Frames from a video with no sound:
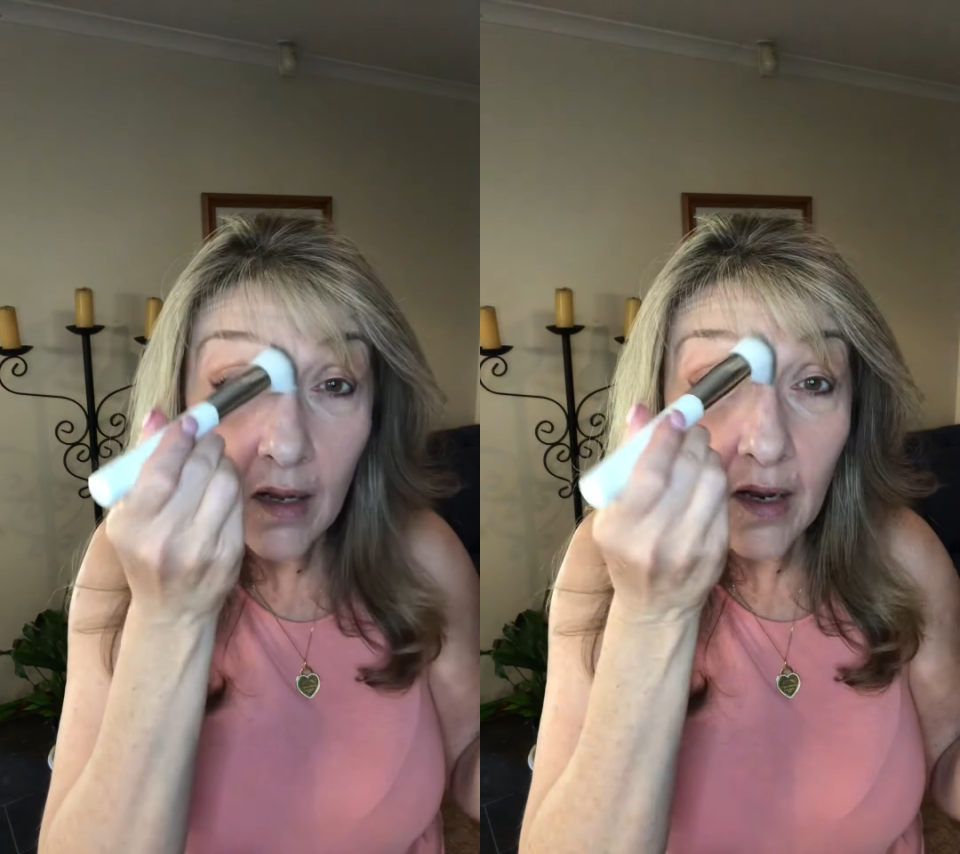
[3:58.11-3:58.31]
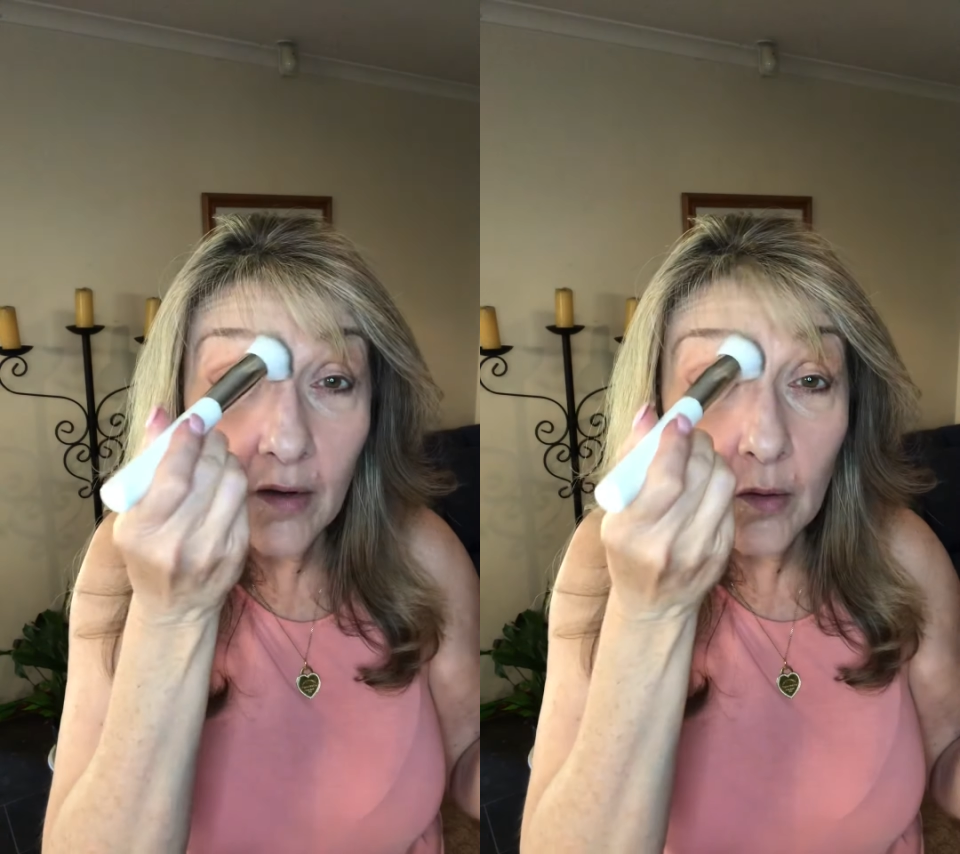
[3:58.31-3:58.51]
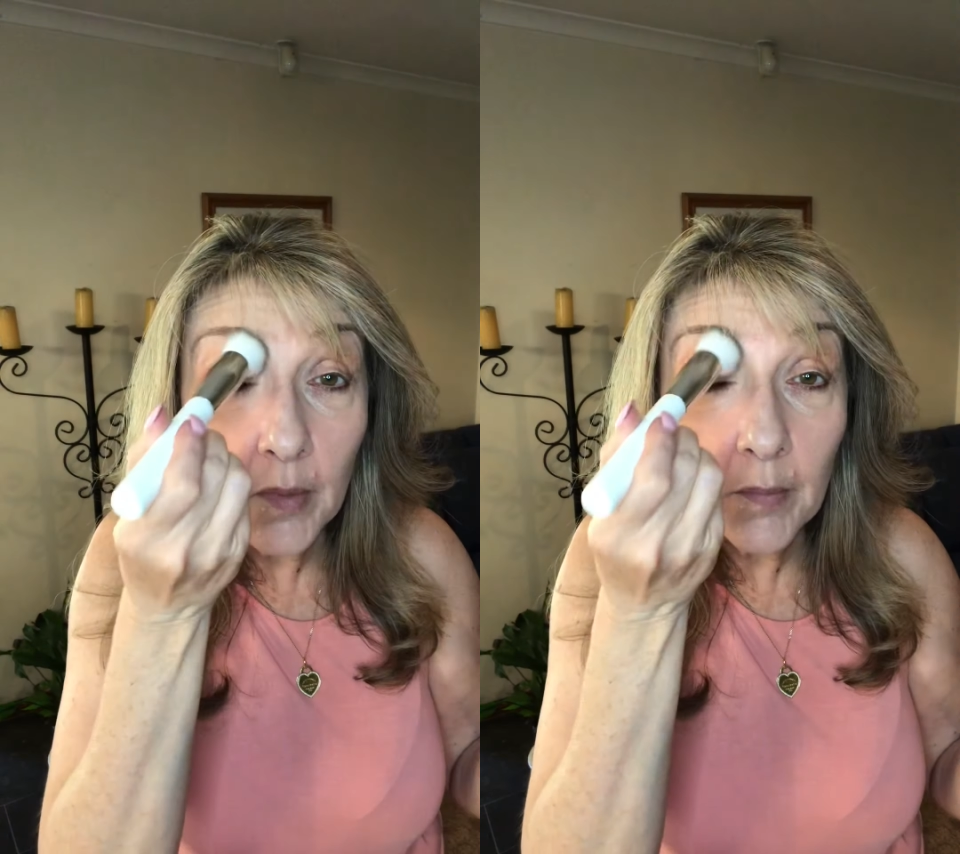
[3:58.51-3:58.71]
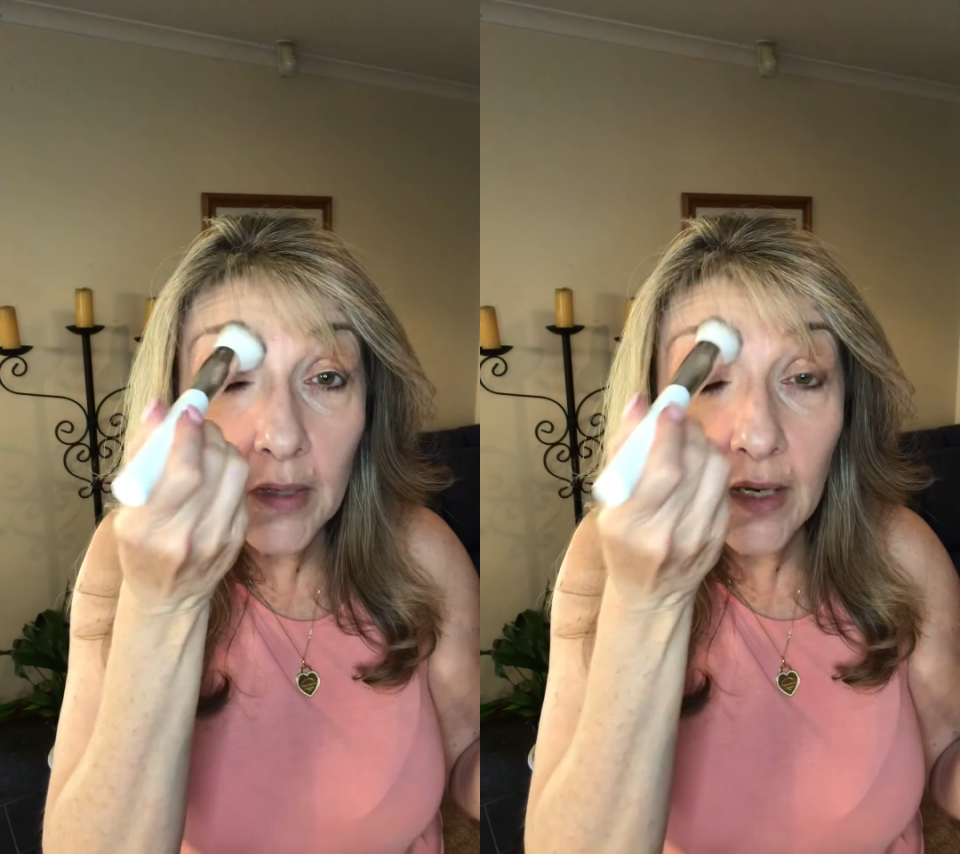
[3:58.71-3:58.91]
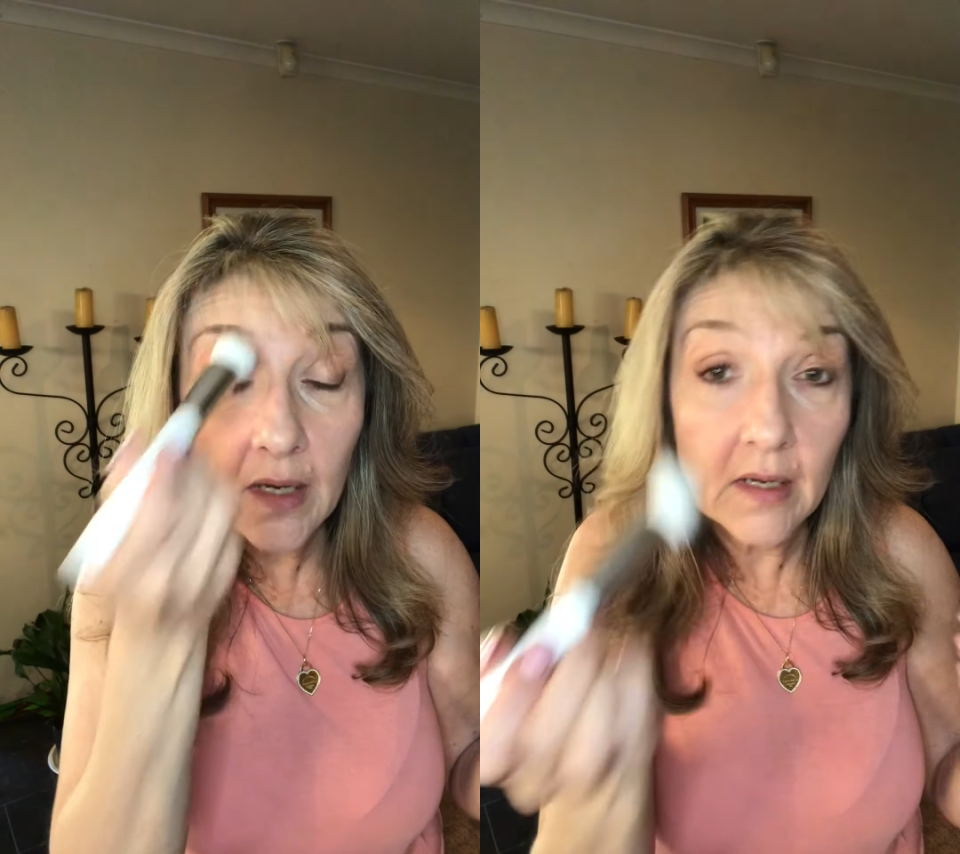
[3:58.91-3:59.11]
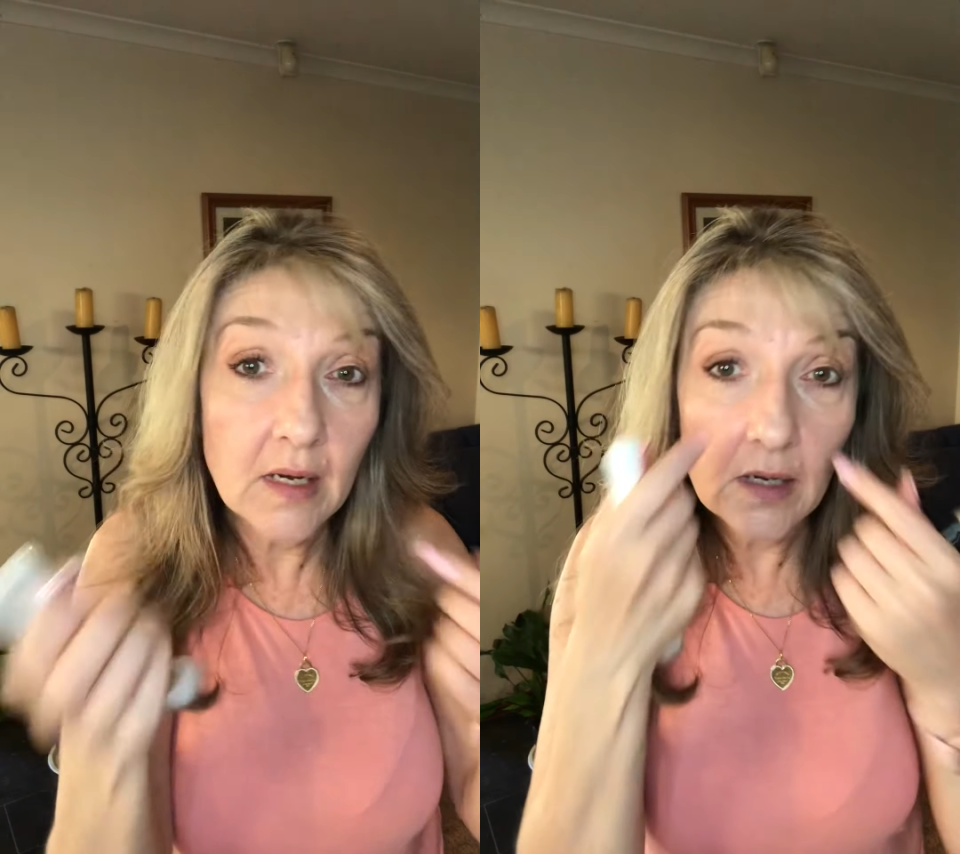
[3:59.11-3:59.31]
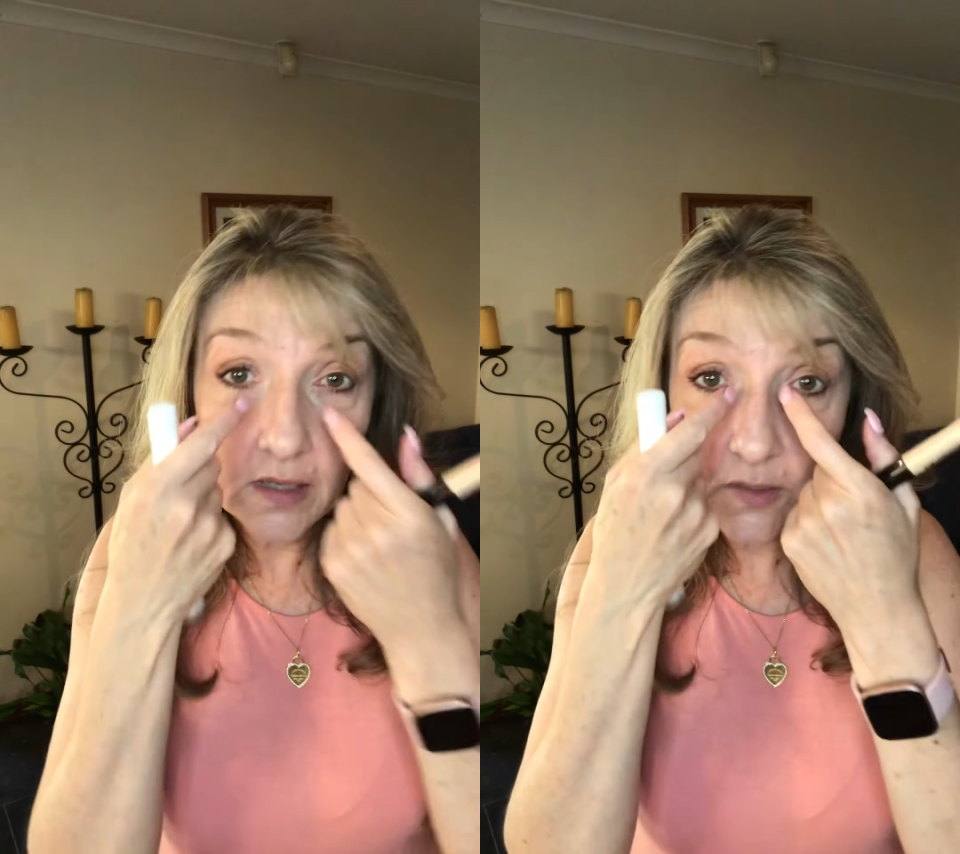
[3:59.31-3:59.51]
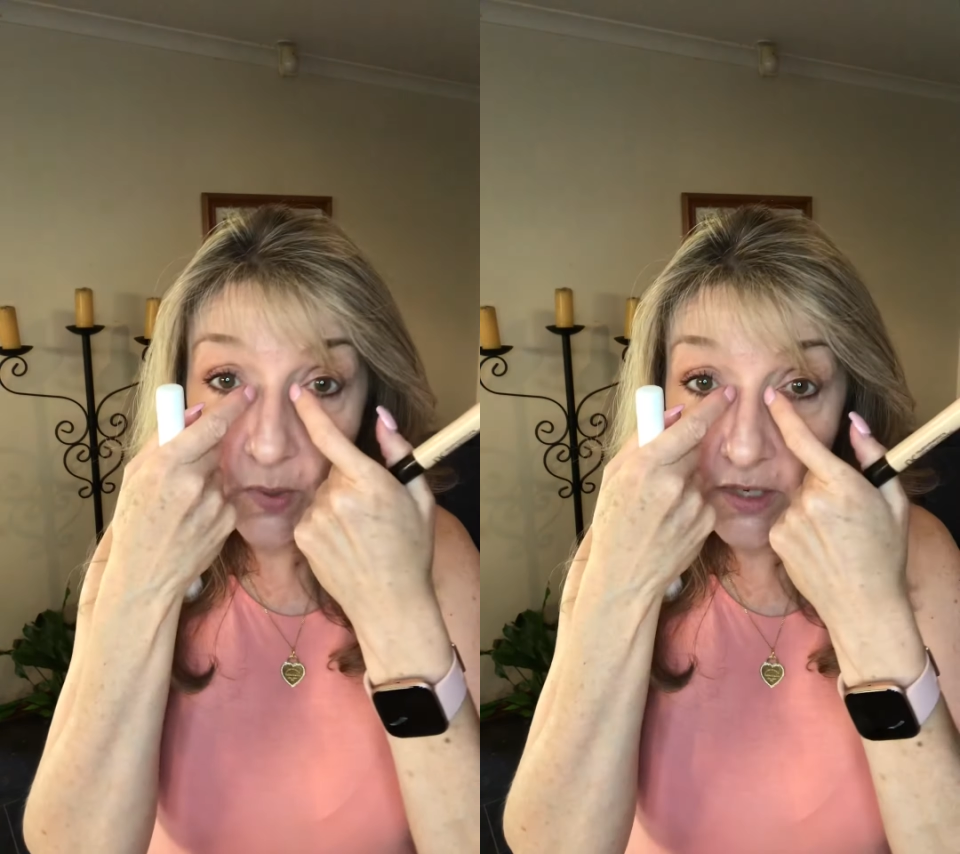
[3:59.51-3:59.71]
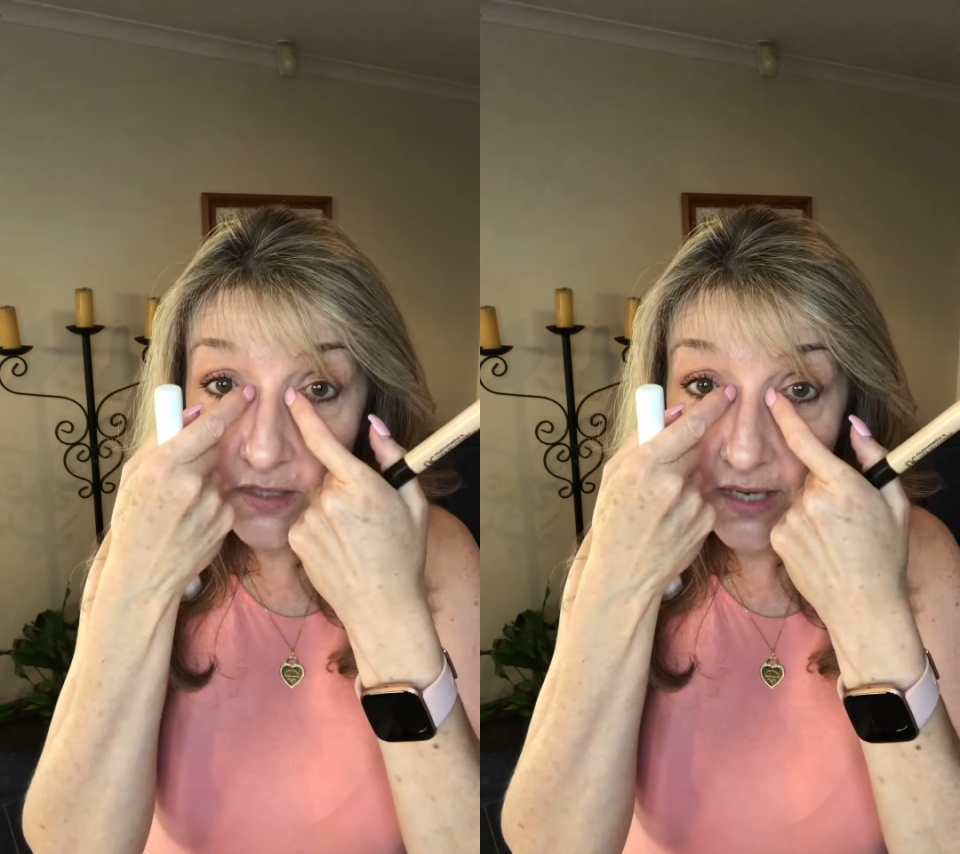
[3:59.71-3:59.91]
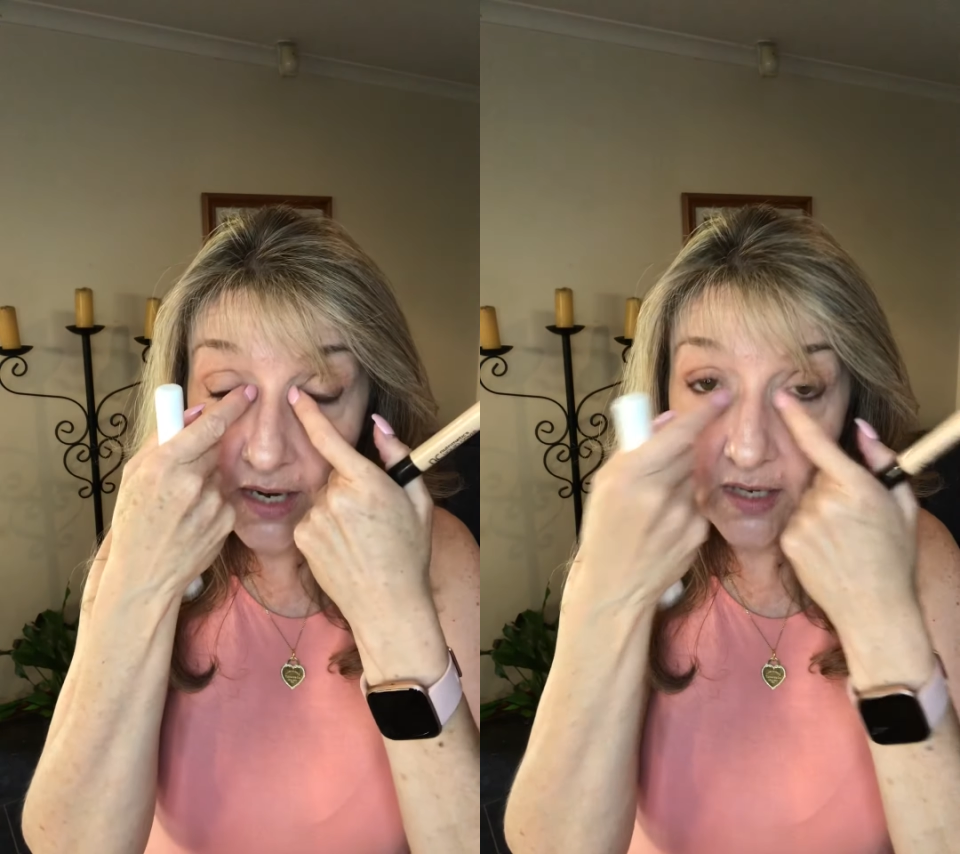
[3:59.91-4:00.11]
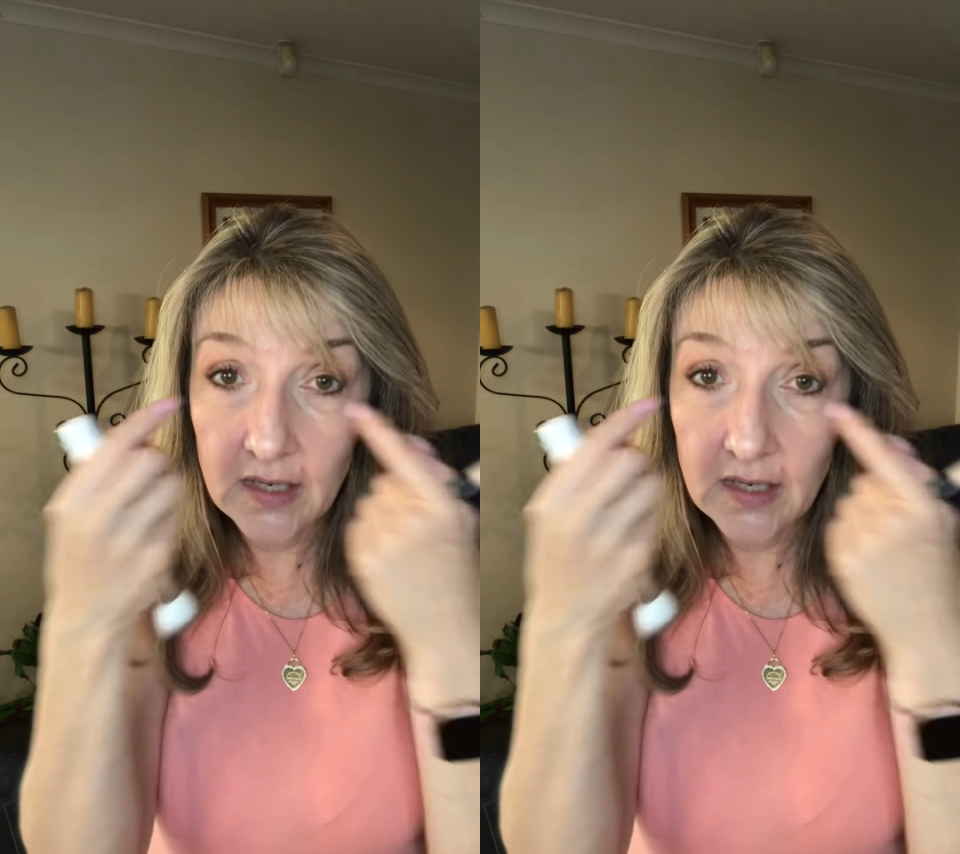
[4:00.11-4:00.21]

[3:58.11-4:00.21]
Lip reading: And remember to get in here, because when you darken